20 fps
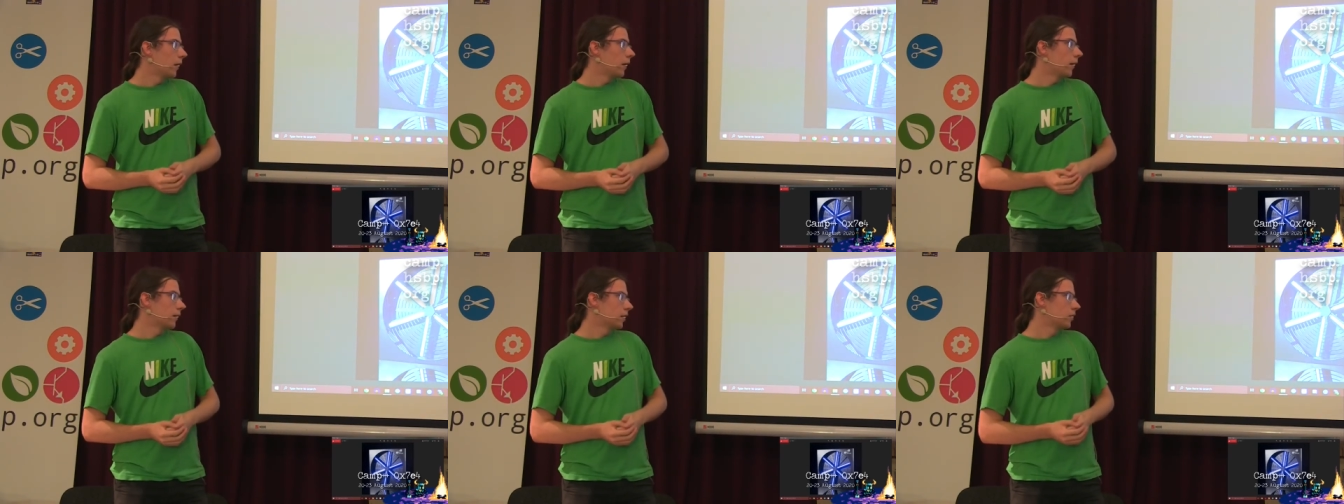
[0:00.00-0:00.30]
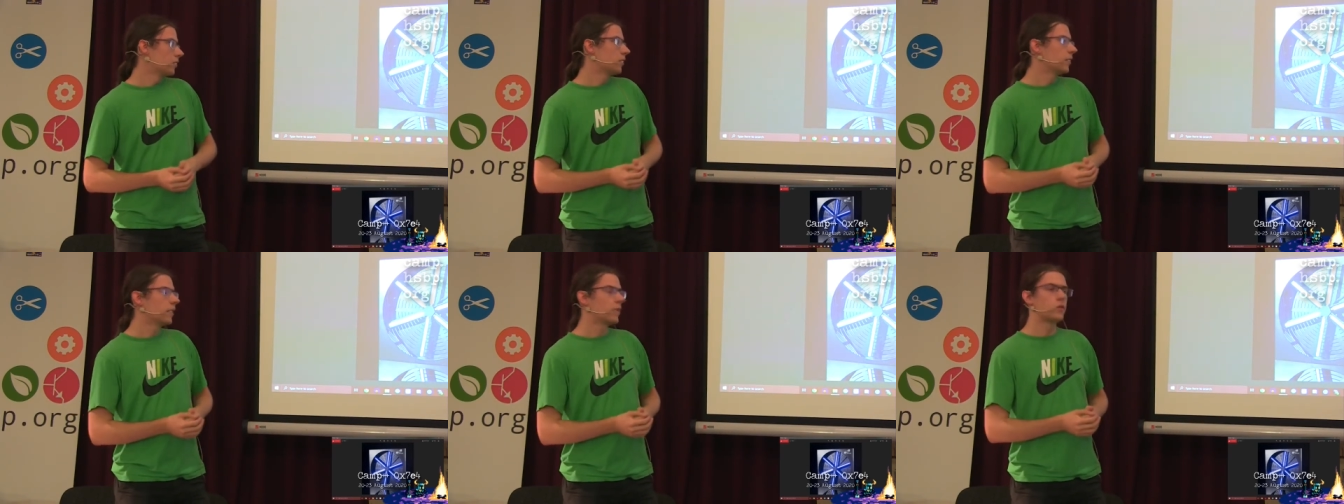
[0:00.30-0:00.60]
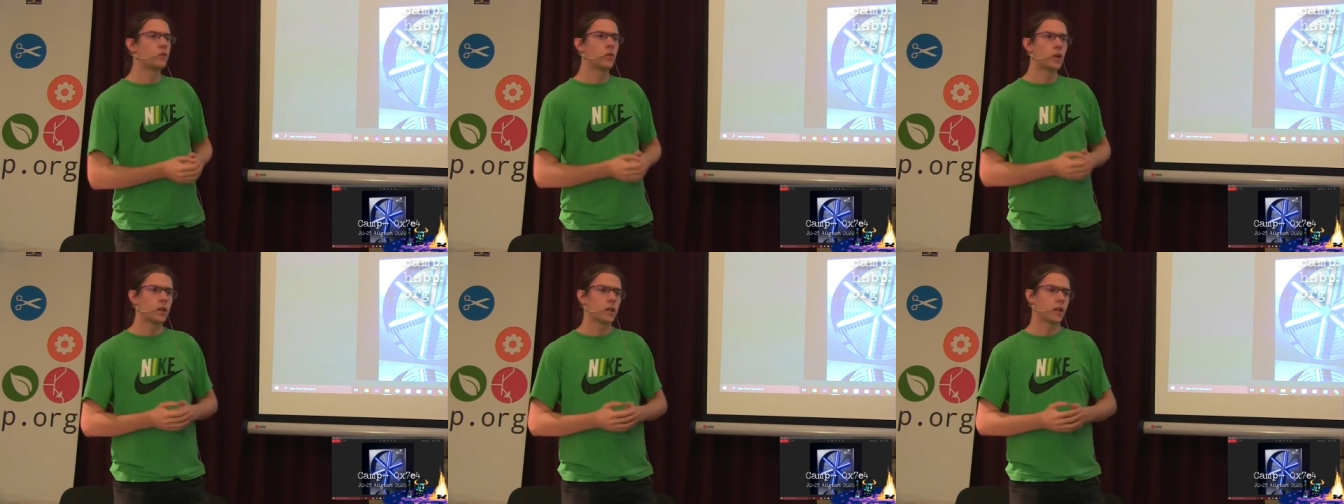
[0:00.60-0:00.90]
and it
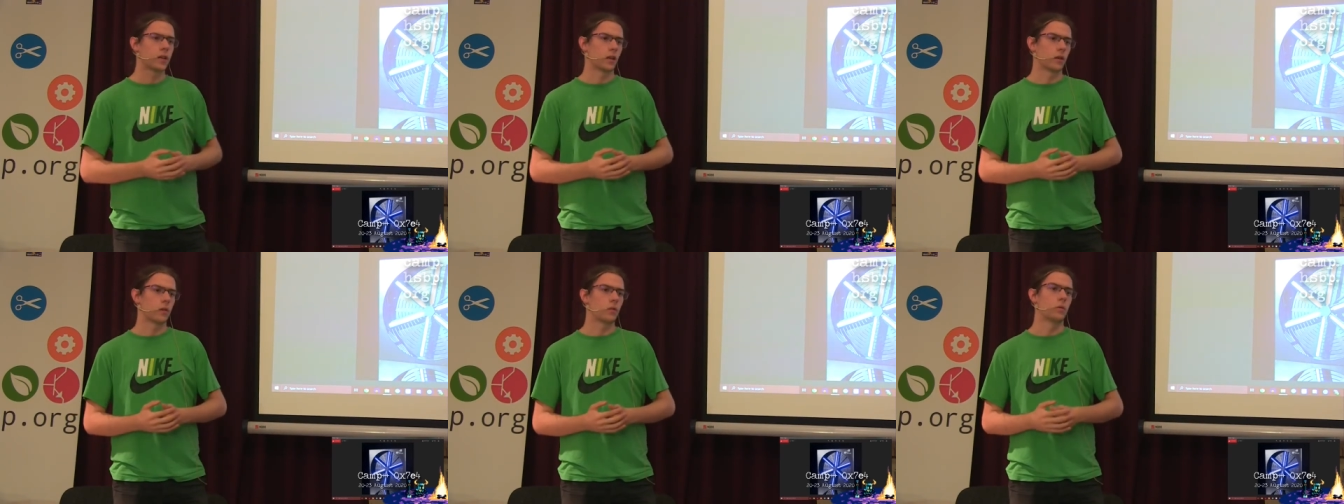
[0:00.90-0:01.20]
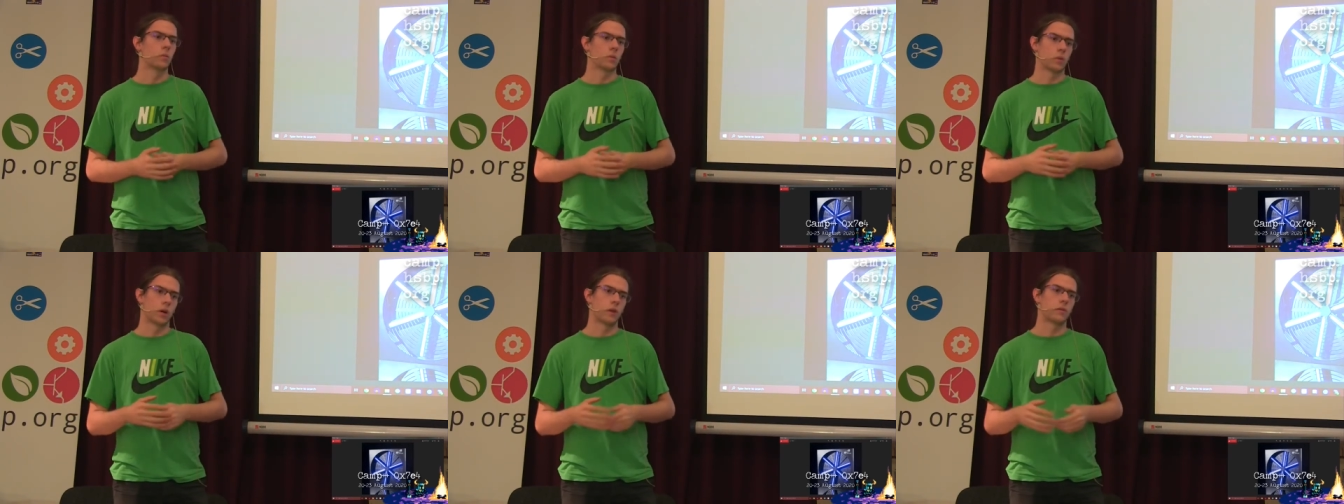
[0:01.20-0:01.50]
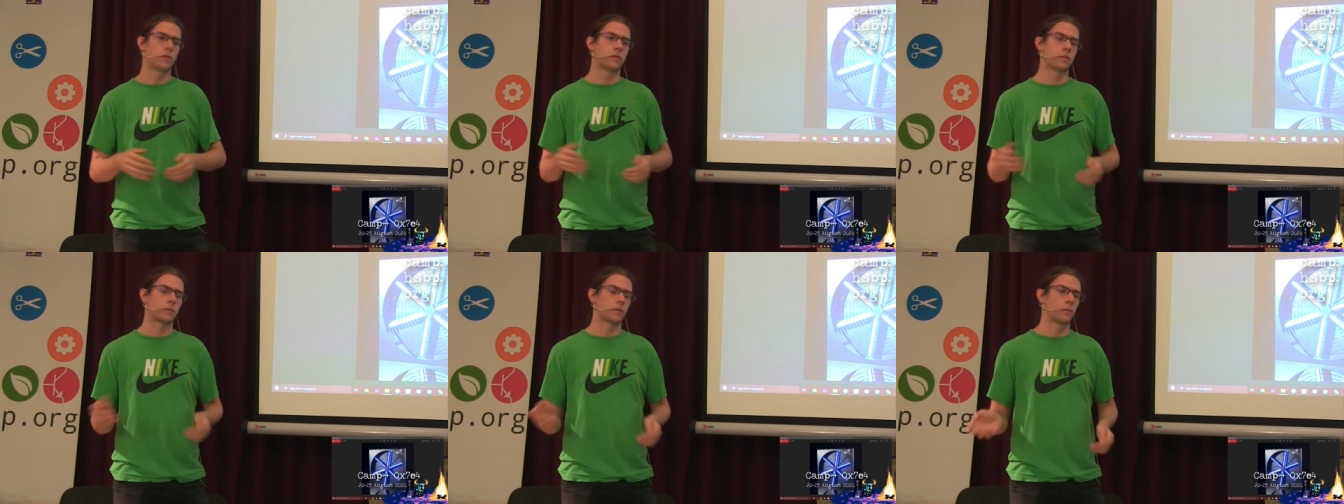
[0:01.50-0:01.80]
really can cool
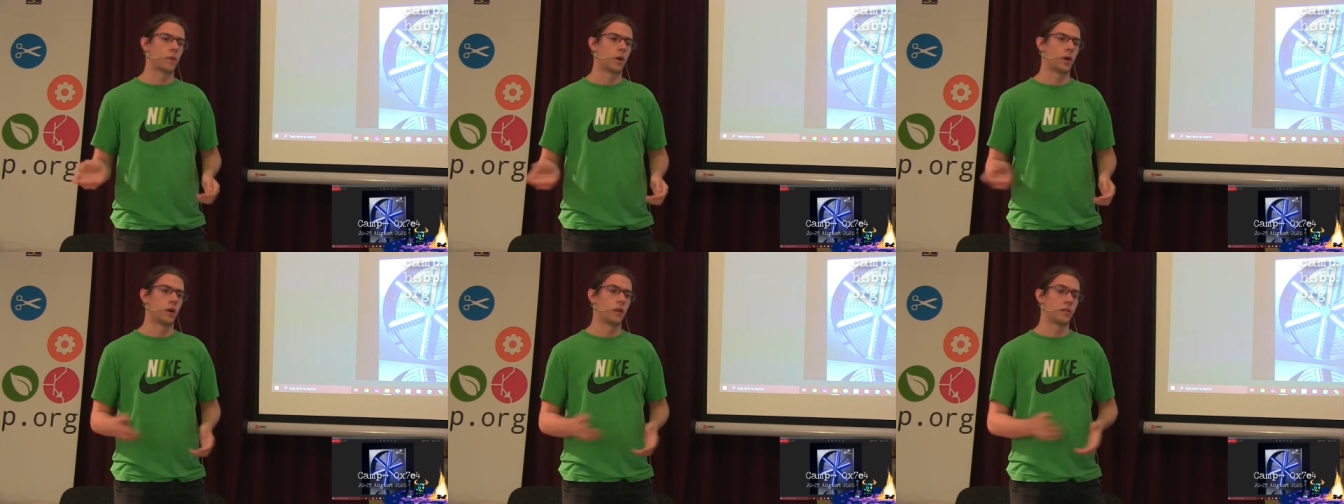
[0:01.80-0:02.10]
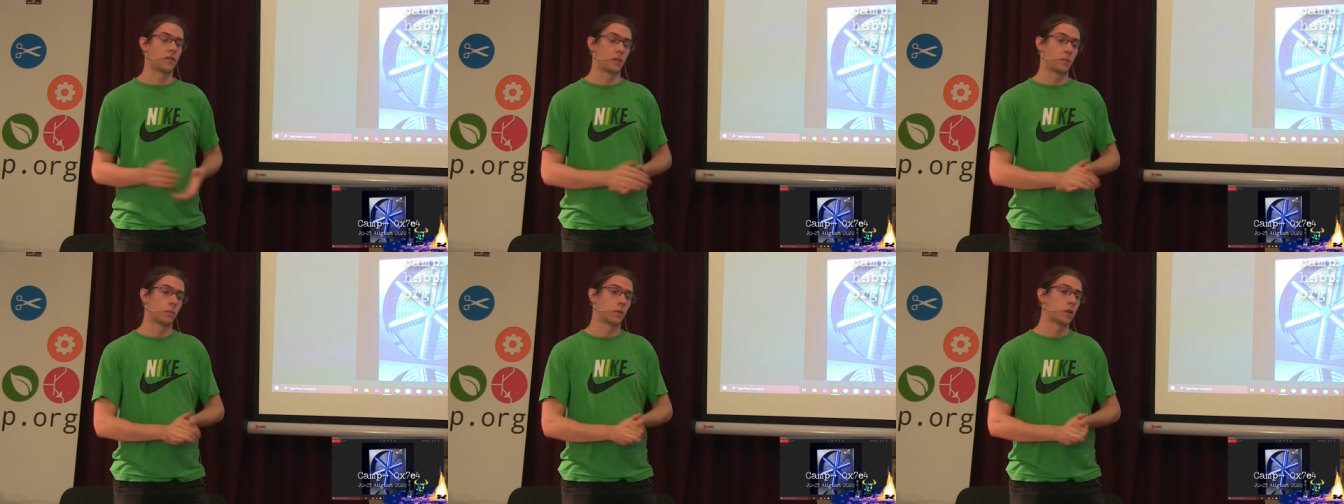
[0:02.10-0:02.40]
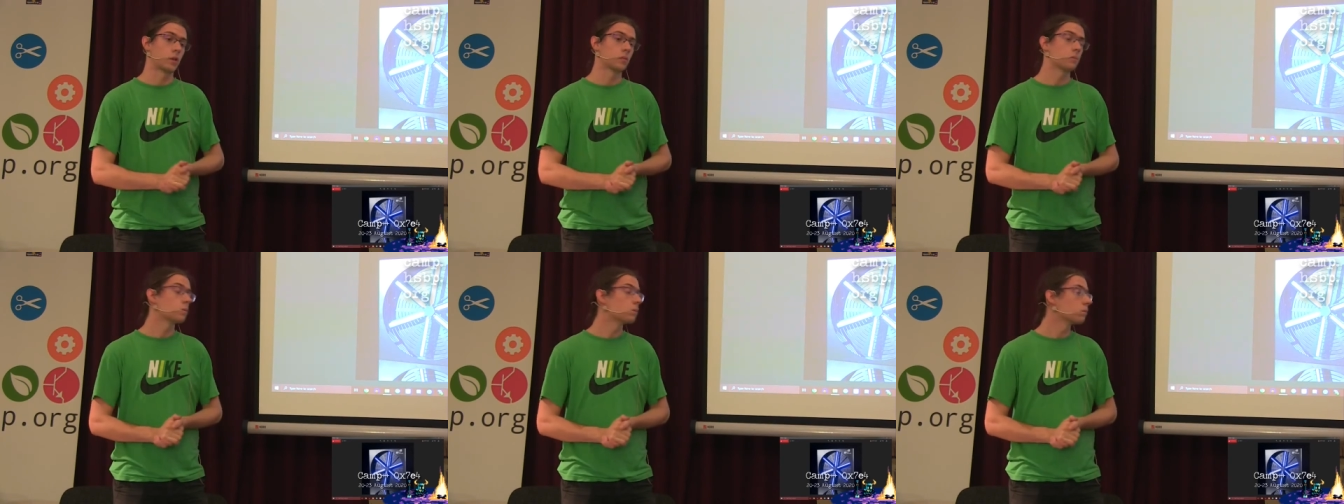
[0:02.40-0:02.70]
off uh,
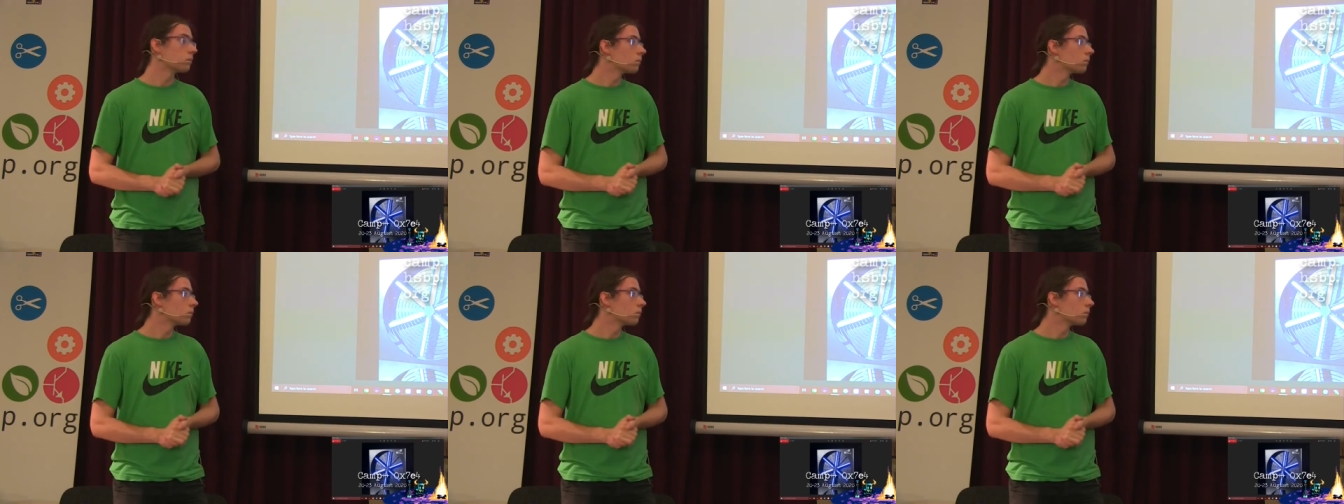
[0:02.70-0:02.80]
someone.